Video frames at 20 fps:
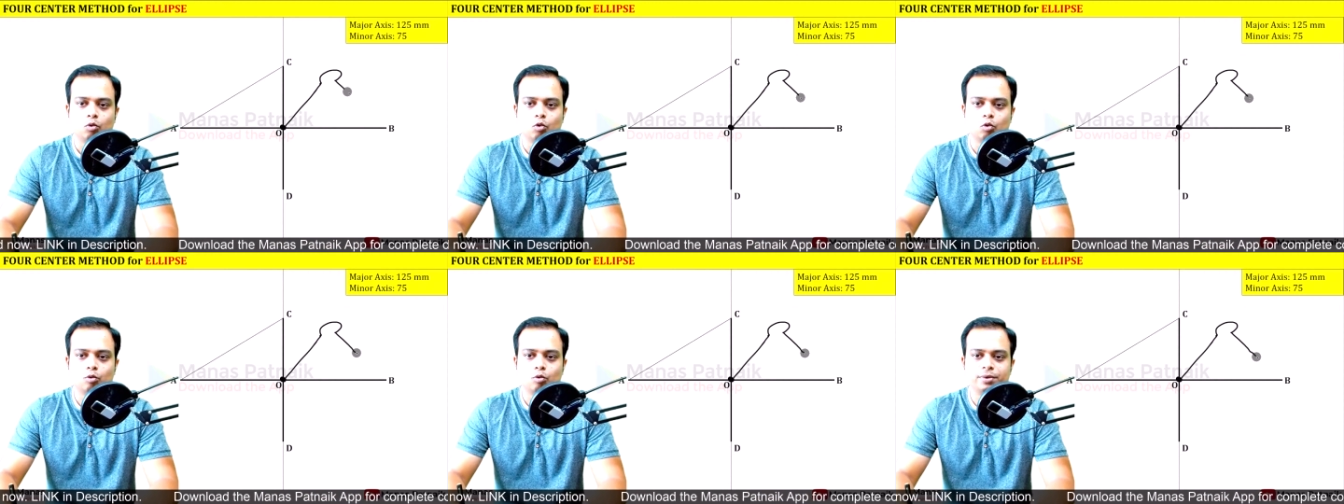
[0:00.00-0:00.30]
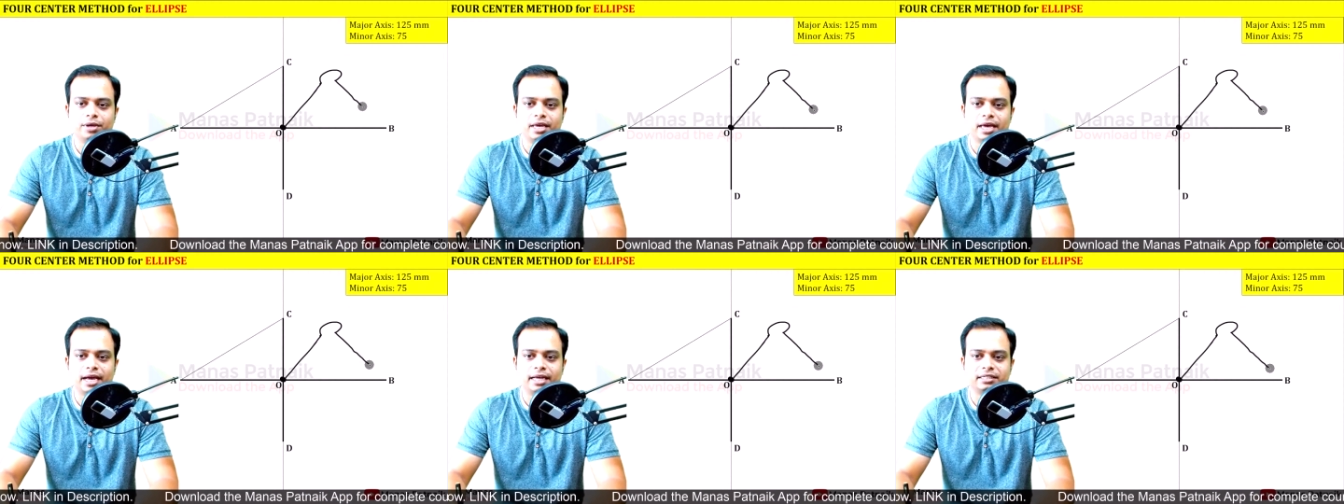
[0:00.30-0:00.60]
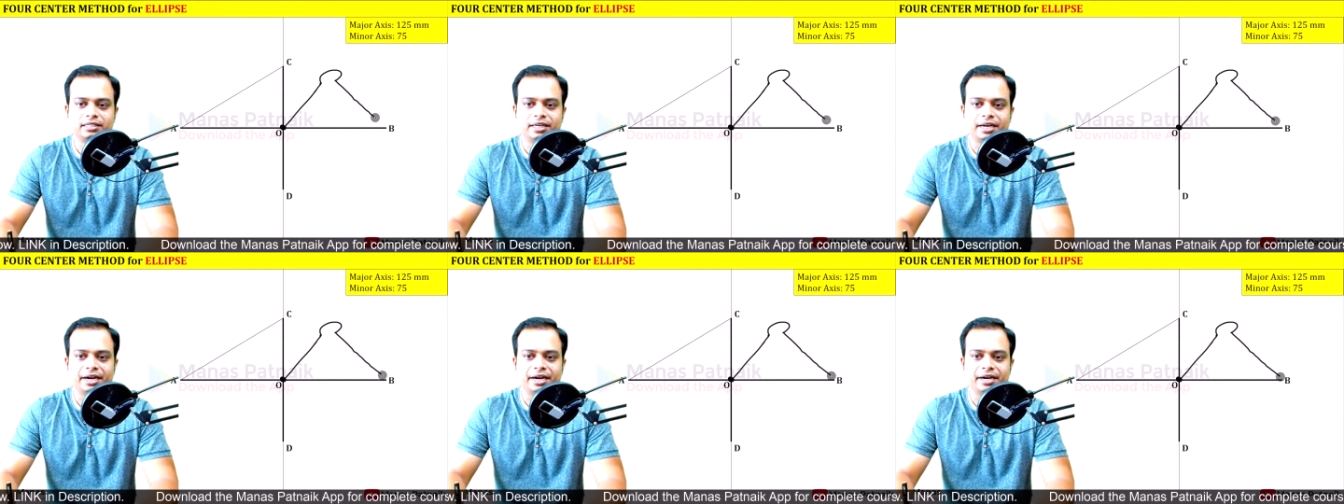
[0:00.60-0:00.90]
ob
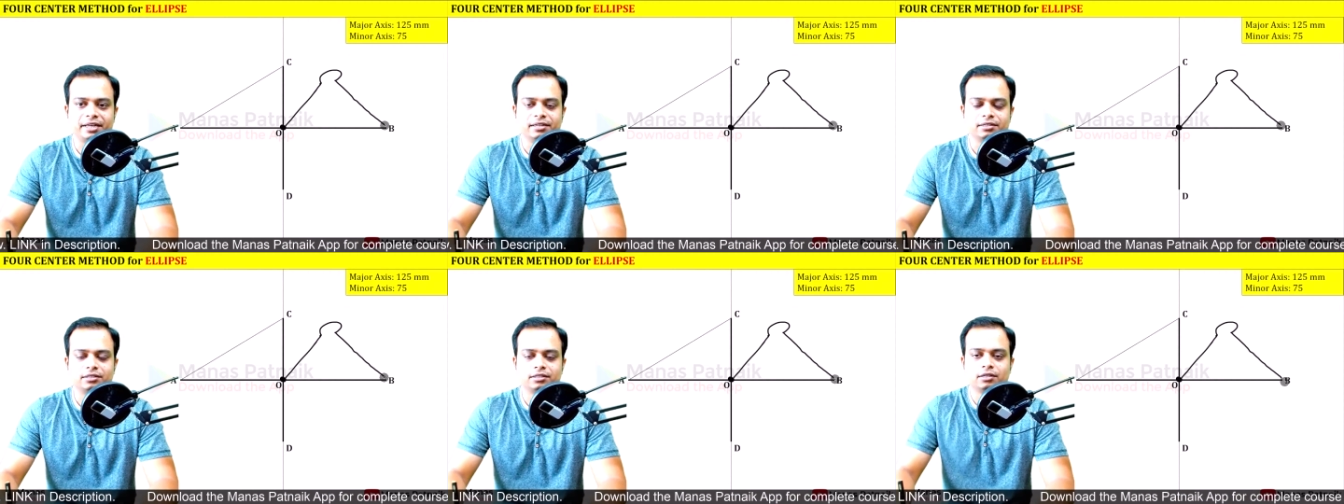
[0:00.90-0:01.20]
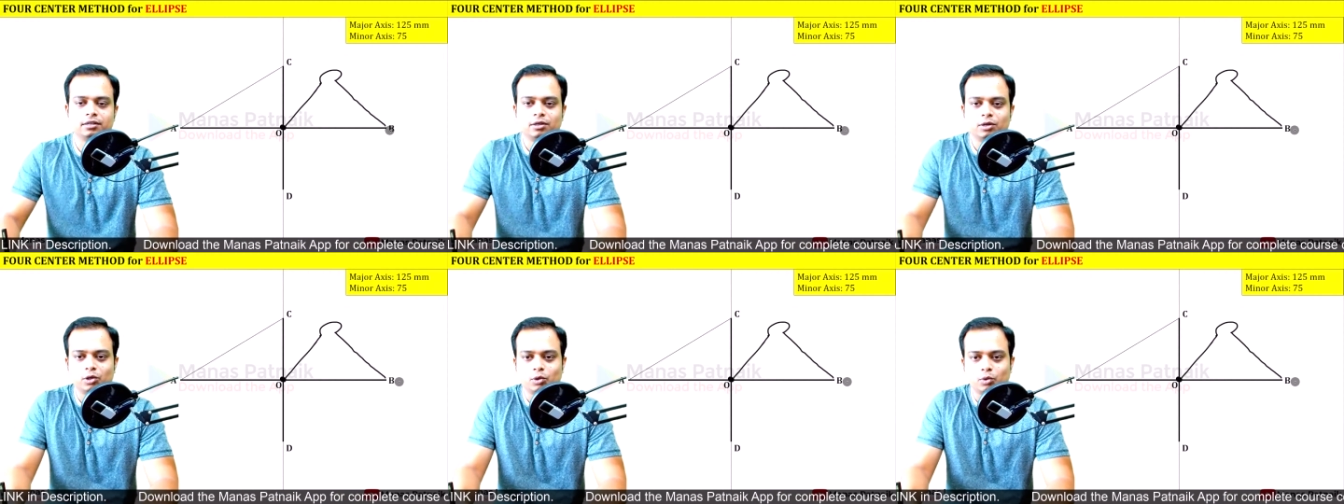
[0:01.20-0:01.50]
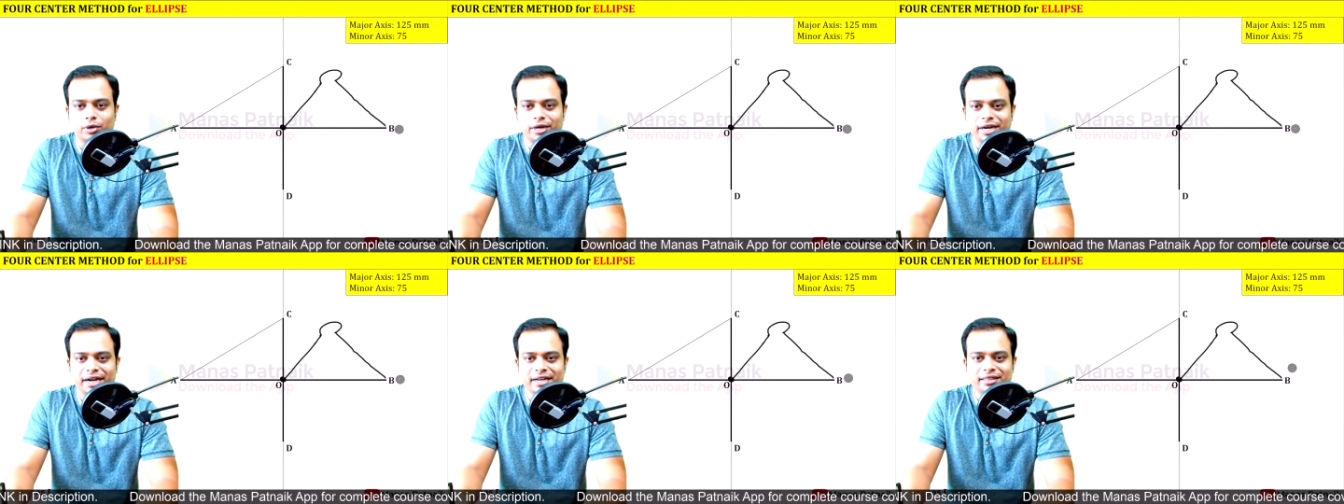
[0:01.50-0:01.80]
as radius
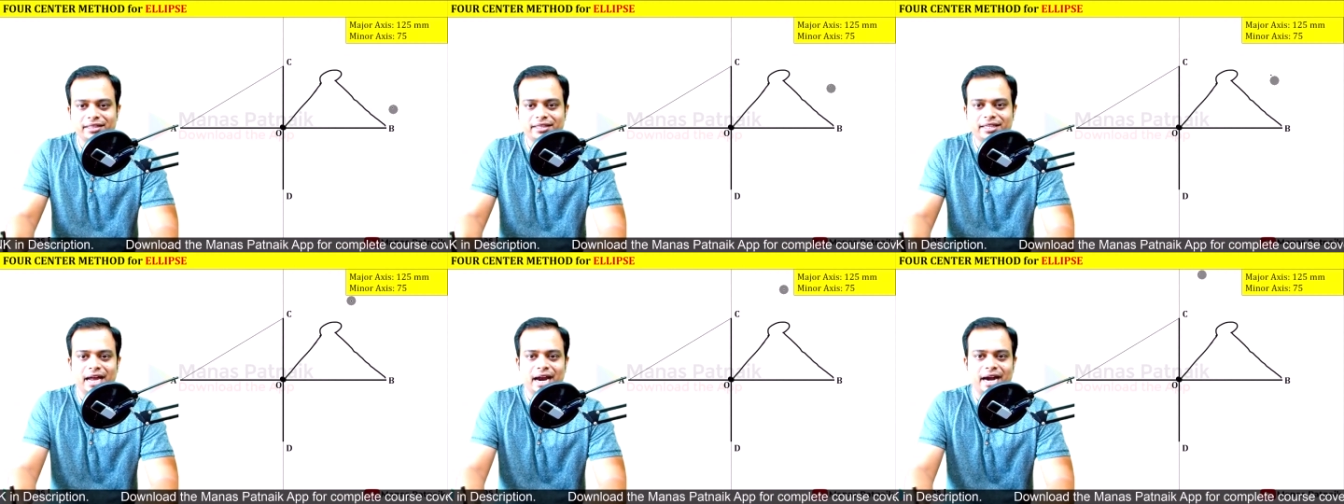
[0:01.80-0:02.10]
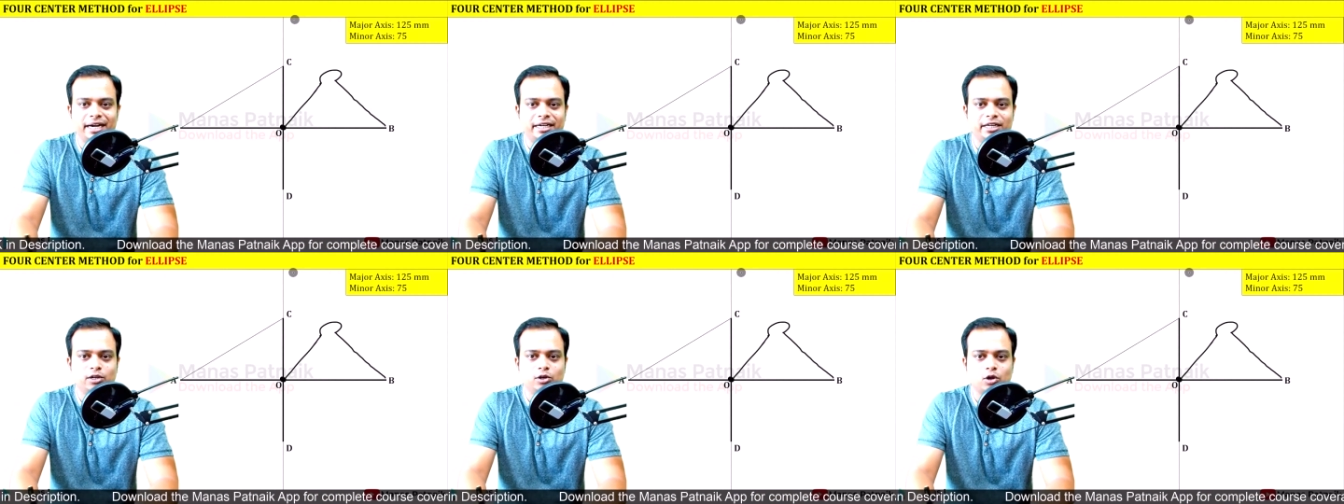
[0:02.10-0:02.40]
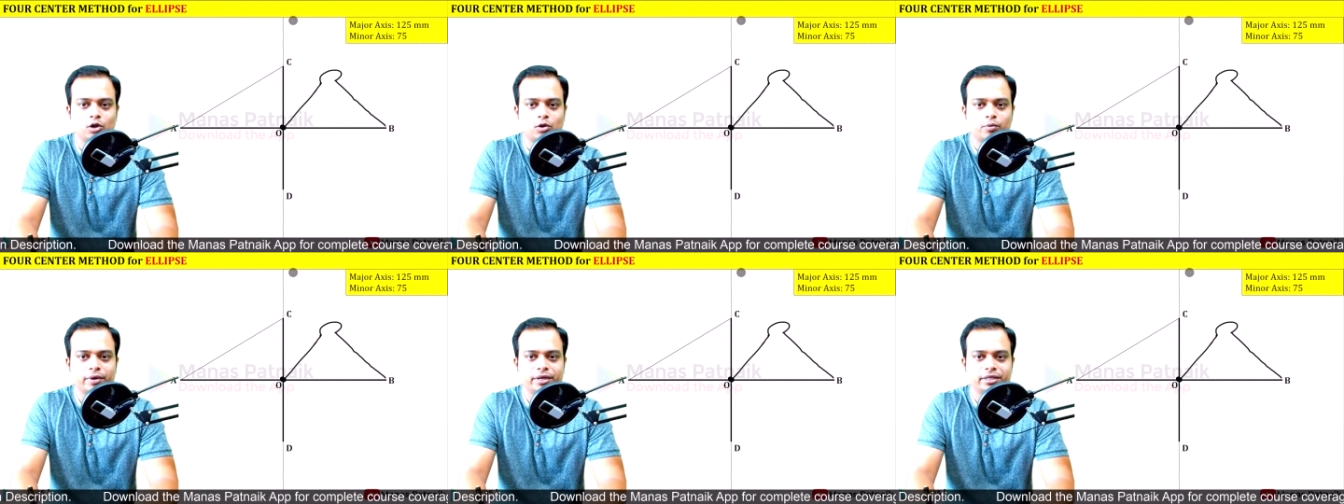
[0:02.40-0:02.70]
rotate in the
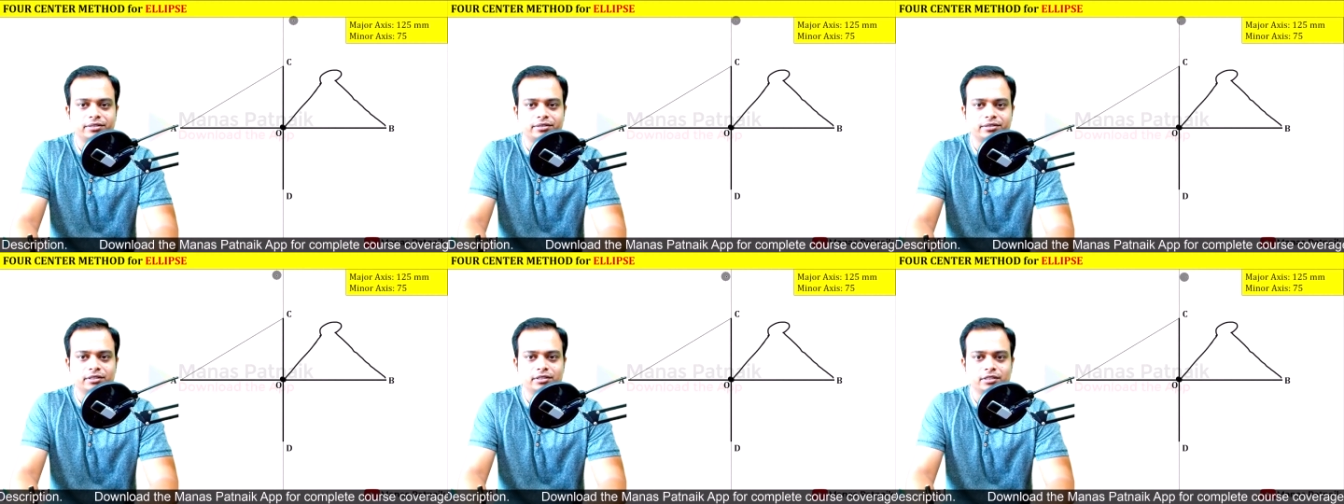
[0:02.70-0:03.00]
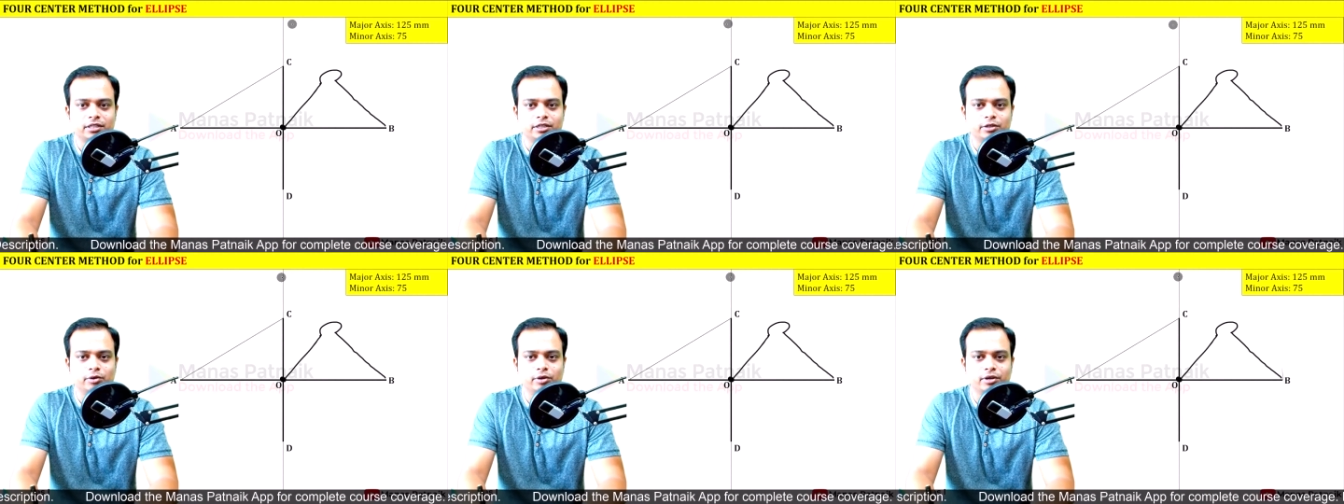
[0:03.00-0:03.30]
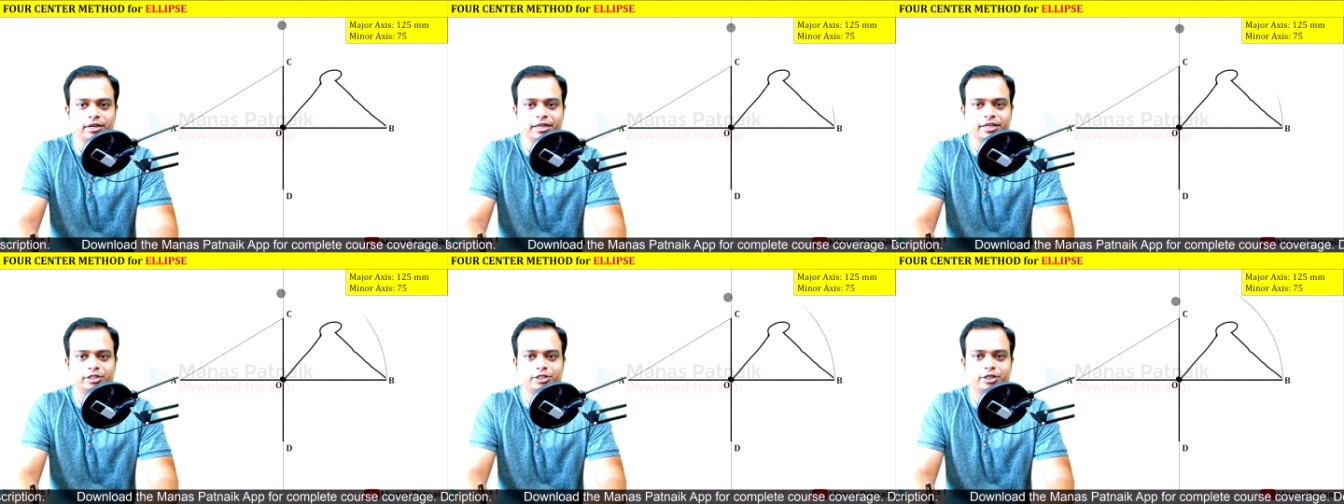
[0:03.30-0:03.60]
anti-clockwise sense
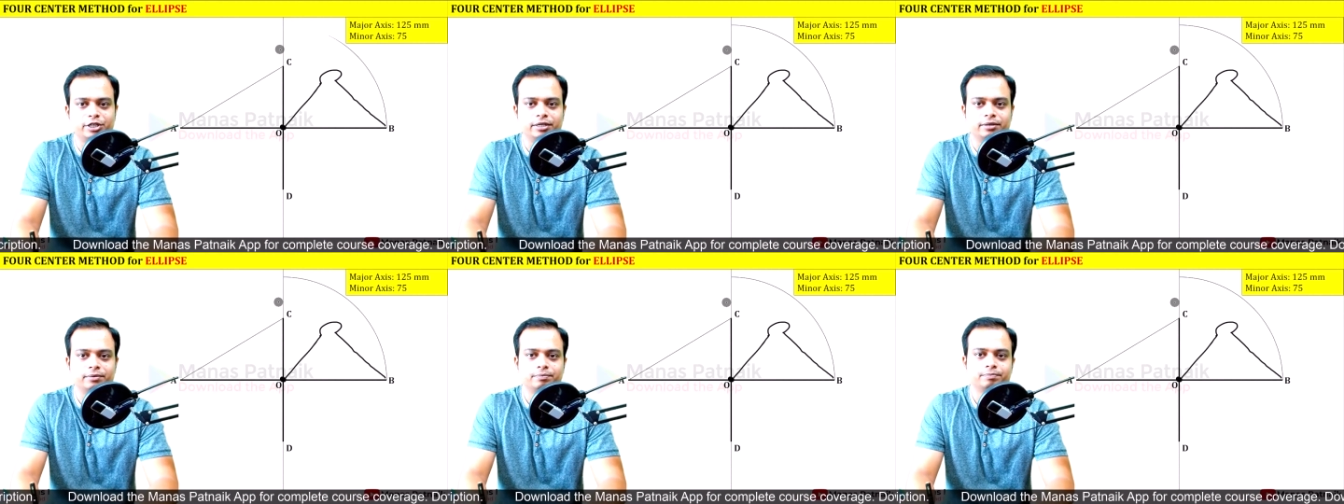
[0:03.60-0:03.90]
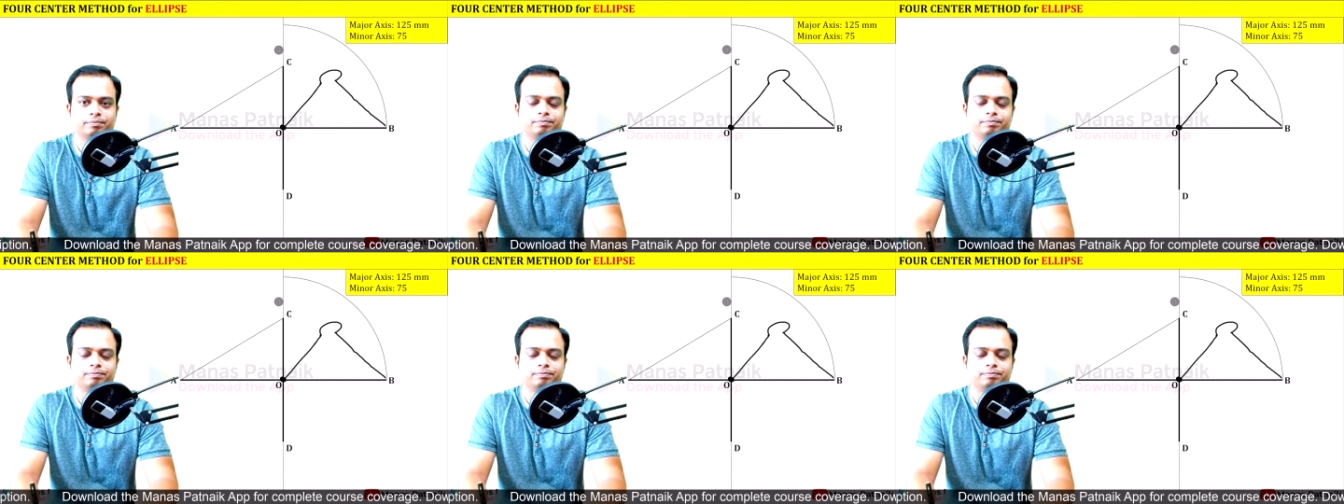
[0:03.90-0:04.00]
you'll reach here